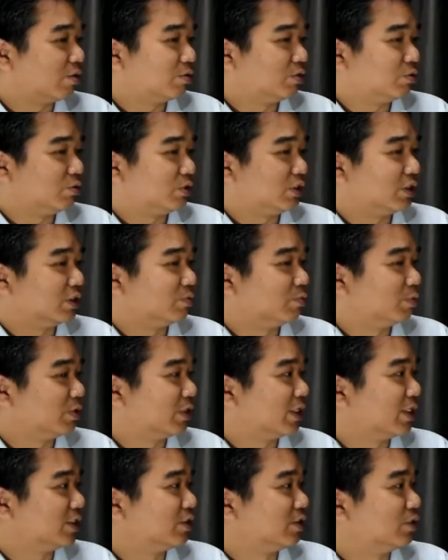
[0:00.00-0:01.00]
you deal with
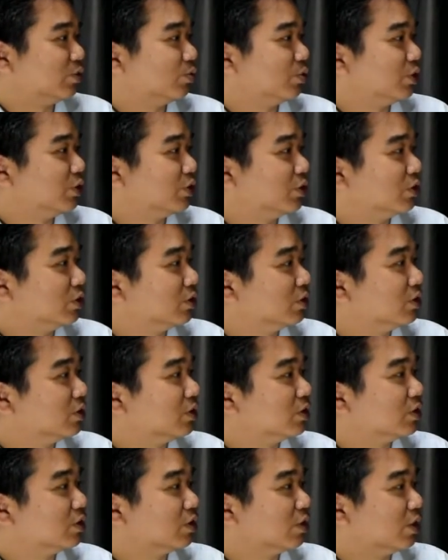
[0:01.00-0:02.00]
that situations?